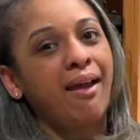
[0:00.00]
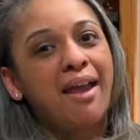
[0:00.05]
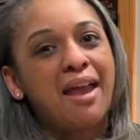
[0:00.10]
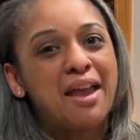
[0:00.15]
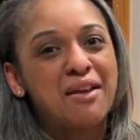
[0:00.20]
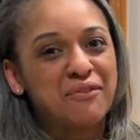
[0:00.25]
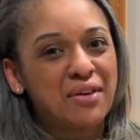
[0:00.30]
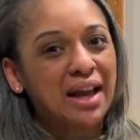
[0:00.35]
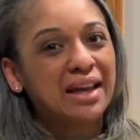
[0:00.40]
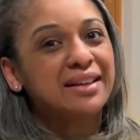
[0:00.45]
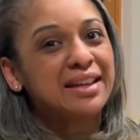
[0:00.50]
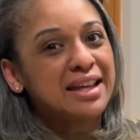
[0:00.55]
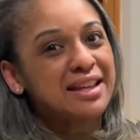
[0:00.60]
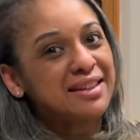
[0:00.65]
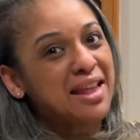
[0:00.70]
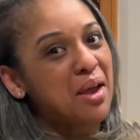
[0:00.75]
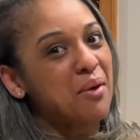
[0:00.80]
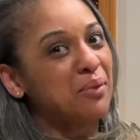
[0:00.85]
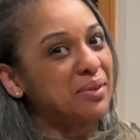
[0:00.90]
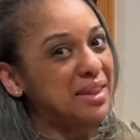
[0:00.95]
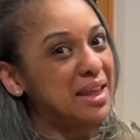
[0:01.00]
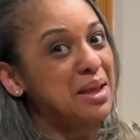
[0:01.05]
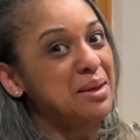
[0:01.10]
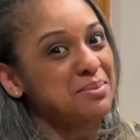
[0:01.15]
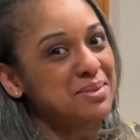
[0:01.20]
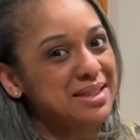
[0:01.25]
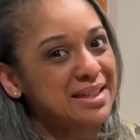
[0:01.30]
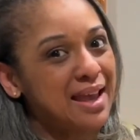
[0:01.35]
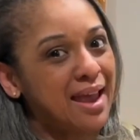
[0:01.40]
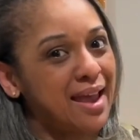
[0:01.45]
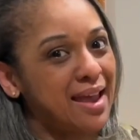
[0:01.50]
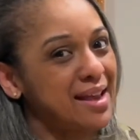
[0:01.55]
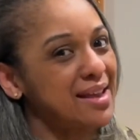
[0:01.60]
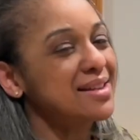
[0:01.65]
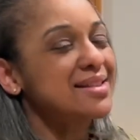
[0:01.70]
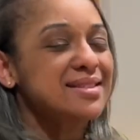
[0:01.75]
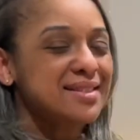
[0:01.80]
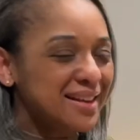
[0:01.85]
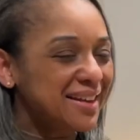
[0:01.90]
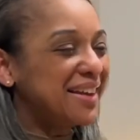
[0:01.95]
if I did that with the MCX,
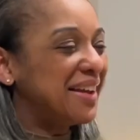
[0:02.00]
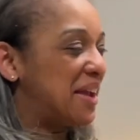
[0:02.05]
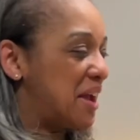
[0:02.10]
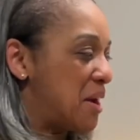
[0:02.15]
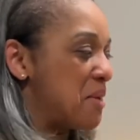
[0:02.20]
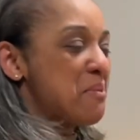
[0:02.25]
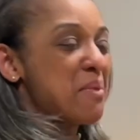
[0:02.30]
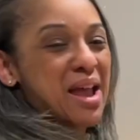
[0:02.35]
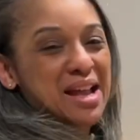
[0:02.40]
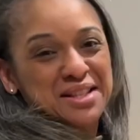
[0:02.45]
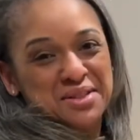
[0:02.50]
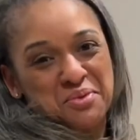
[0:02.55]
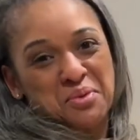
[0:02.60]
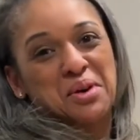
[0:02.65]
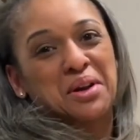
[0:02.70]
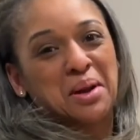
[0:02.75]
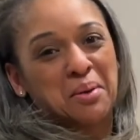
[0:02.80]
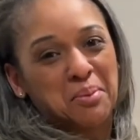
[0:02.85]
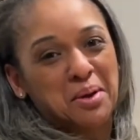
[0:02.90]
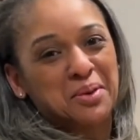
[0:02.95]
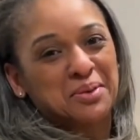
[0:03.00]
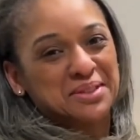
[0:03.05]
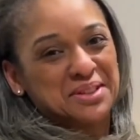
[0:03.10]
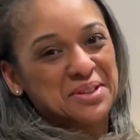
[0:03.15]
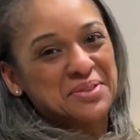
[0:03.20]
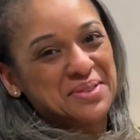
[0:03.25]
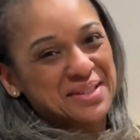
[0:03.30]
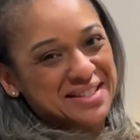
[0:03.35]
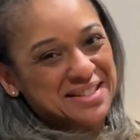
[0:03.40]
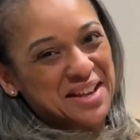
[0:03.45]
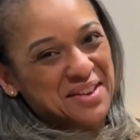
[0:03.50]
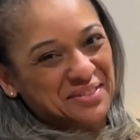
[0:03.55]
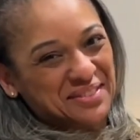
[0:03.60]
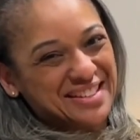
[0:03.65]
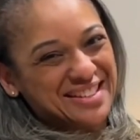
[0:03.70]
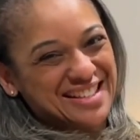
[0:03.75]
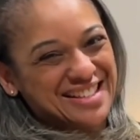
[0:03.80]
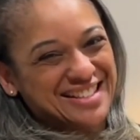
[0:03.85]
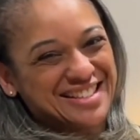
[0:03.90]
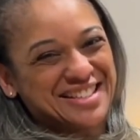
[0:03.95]
imagine what I'm going to do with
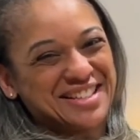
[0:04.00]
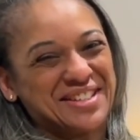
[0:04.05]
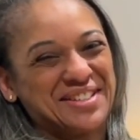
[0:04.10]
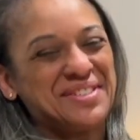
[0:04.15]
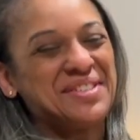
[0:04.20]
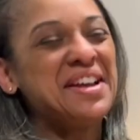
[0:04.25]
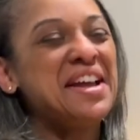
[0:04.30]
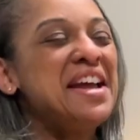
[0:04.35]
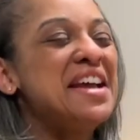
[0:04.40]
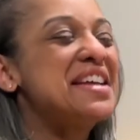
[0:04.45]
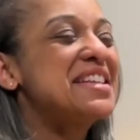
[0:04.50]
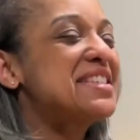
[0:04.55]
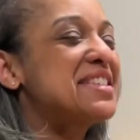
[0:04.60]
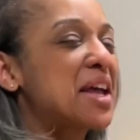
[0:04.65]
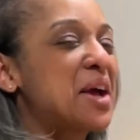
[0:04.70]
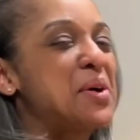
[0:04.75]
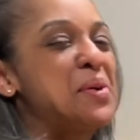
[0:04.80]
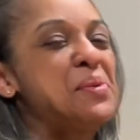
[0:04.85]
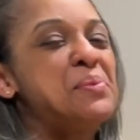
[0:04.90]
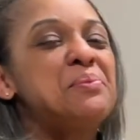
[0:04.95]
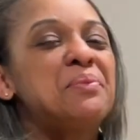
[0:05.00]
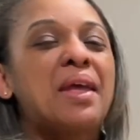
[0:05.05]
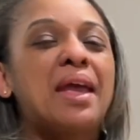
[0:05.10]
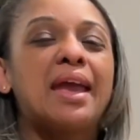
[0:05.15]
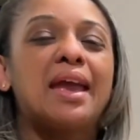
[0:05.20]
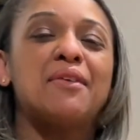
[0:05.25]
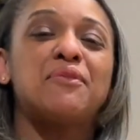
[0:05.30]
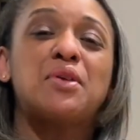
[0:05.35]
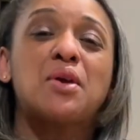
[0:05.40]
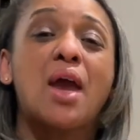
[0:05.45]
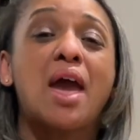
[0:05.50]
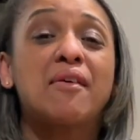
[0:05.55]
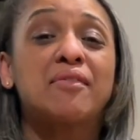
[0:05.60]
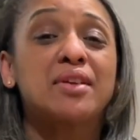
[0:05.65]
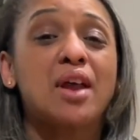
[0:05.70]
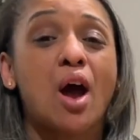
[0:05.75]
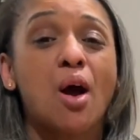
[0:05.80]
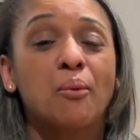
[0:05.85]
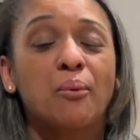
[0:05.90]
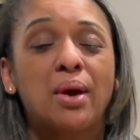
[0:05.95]
762. So if you haven't
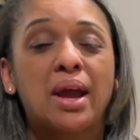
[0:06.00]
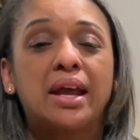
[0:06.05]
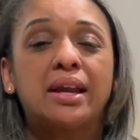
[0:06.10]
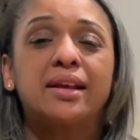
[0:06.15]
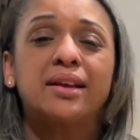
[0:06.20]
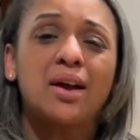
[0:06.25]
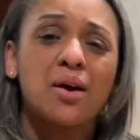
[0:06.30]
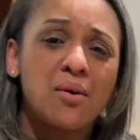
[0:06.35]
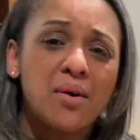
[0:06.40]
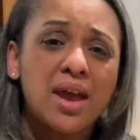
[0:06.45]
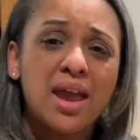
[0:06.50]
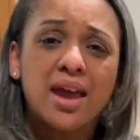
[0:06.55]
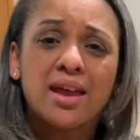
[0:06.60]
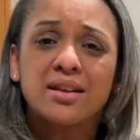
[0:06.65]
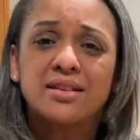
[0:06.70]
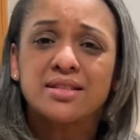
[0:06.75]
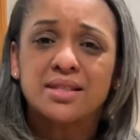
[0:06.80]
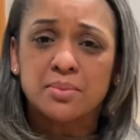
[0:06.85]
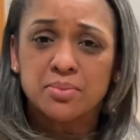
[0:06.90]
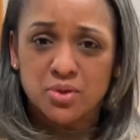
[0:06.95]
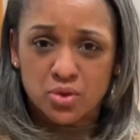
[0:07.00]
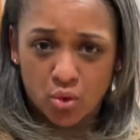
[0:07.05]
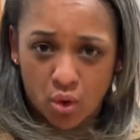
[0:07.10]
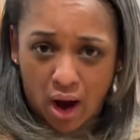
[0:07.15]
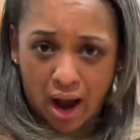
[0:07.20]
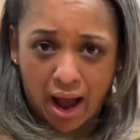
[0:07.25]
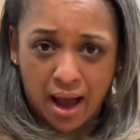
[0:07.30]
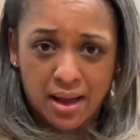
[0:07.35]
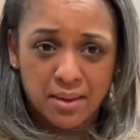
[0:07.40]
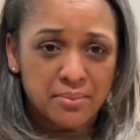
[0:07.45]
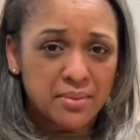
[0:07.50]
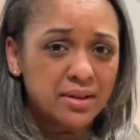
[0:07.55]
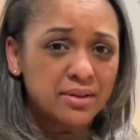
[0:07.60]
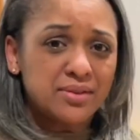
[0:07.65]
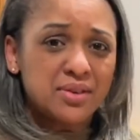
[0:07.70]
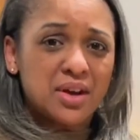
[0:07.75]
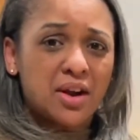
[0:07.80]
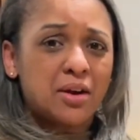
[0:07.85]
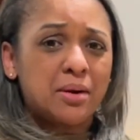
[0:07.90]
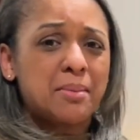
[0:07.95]
already, go ahead and subscribe. You
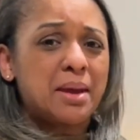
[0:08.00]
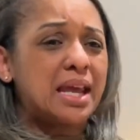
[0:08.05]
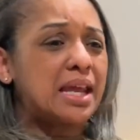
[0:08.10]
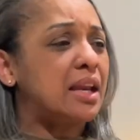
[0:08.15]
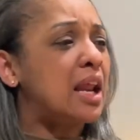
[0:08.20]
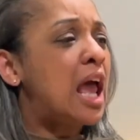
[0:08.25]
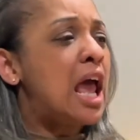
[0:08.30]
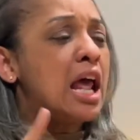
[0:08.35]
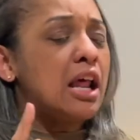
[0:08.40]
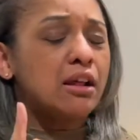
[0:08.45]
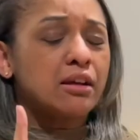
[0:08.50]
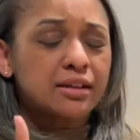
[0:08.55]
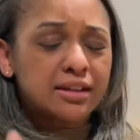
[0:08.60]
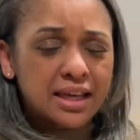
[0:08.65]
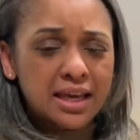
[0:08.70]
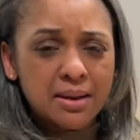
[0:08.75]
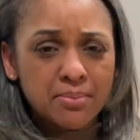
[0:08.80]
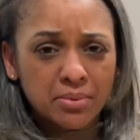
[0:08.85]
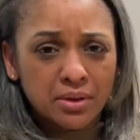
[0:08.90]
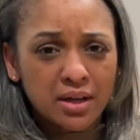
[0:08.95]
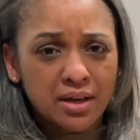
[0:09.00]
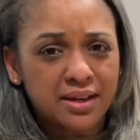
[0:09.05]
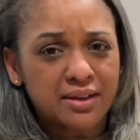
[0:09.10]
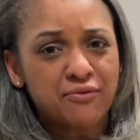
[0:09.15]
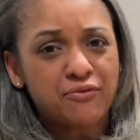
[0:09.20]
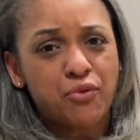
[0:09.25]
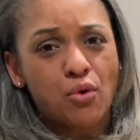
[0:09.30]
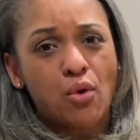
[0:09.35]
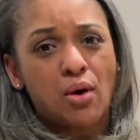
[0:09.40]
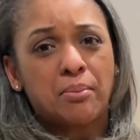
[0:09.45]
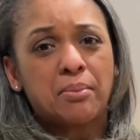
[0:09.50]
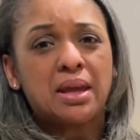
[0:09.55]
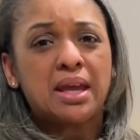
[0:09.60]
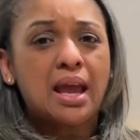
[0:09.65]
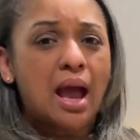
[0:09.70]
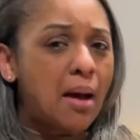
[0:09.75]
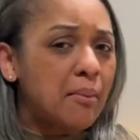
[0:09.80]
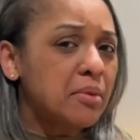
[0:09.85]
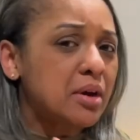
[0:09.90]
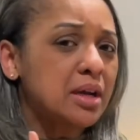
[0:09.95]
know what I mean? Keep looking for me.
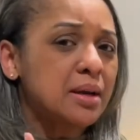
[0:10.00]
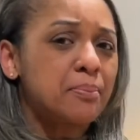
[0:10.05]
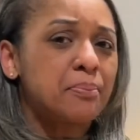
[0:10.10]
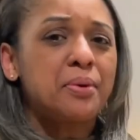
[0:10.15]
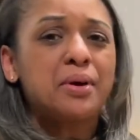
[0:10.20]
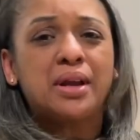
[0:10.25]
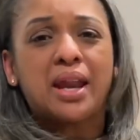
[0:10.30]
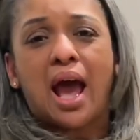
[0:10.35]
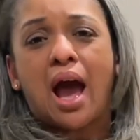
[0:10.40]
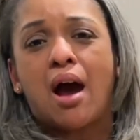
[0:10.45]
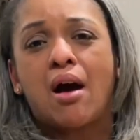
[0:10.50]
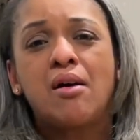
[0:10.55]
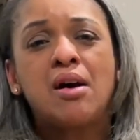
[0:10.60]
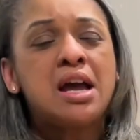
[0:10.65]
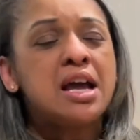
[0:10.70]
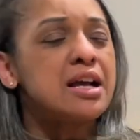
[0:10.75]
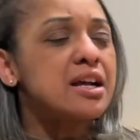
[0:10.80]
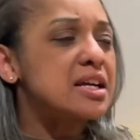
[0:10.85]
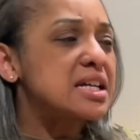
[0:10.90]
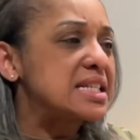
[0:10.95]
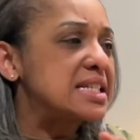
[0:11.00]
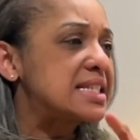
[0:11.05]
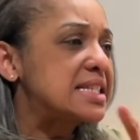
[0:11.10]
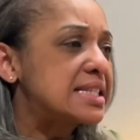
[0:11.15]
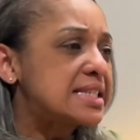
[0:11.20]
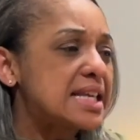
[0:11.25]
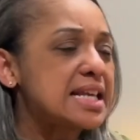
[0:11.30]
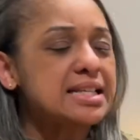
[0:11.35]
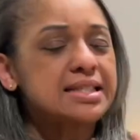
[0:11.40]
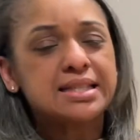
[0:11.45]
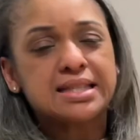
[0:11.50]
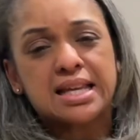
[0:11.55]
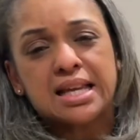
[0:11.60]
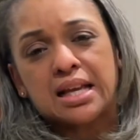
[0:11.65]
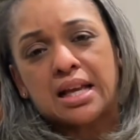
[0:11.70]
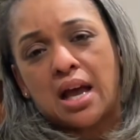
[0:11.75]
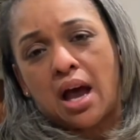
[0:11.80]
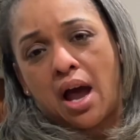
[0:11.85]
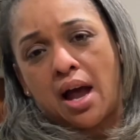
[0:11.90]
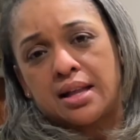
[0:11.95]
I'm going to put out consistent
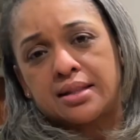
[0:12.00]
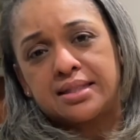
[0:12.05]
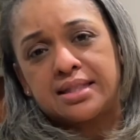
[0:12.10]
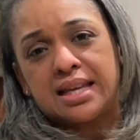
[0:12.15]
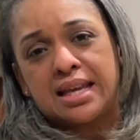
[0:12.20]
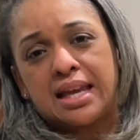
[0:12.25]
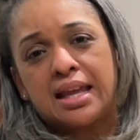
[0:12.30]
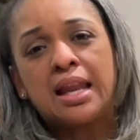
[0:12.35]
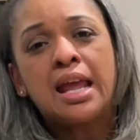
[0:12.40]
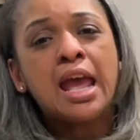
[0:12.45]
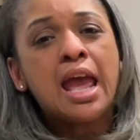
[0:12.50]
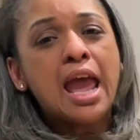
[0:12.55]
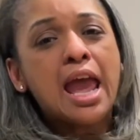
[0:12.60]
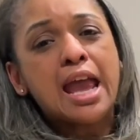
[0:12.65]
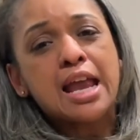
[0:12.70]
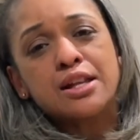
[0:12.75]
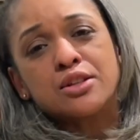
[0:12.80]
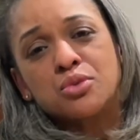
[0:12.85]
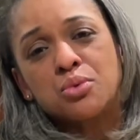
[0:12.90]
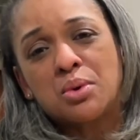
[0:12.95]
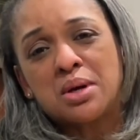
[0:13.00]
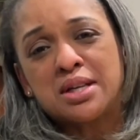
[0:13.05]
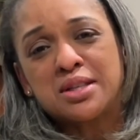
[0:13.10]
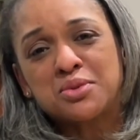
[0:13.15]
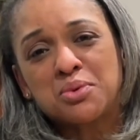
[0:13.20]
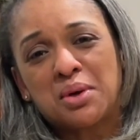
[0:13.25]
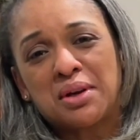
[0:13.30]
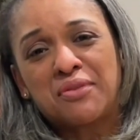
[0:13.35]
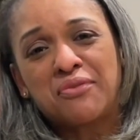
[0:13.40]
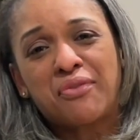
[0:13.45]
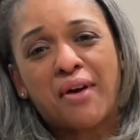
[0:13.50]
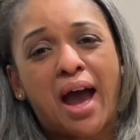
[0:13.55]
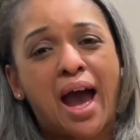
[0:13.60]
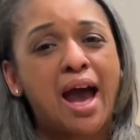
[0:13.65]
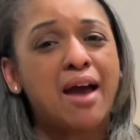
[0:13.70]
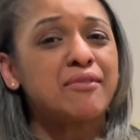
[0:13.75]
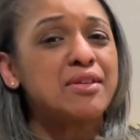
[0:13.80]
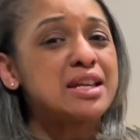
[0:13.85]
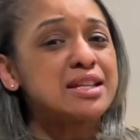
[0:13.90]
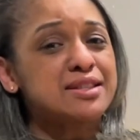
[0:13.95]
content in
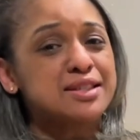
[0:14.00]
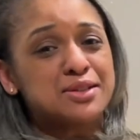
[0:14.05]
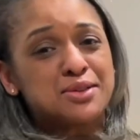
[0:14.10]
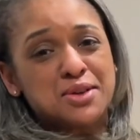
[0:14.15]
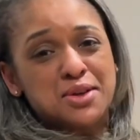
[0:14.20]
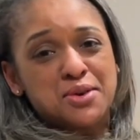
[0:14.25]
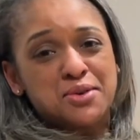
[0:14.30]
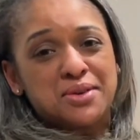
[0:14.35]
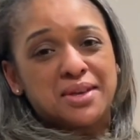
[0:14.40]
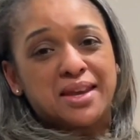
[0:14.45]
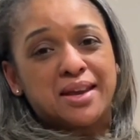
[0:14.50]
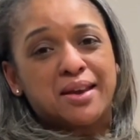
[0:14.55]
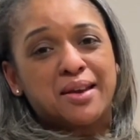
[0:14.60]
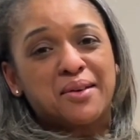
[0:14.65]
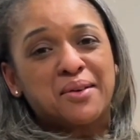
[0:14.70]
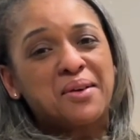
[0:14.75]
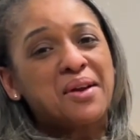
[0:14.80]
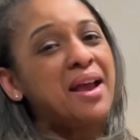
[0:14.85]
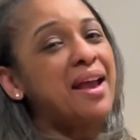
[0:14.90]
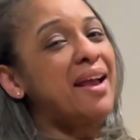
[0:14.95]
2025. It's a new year.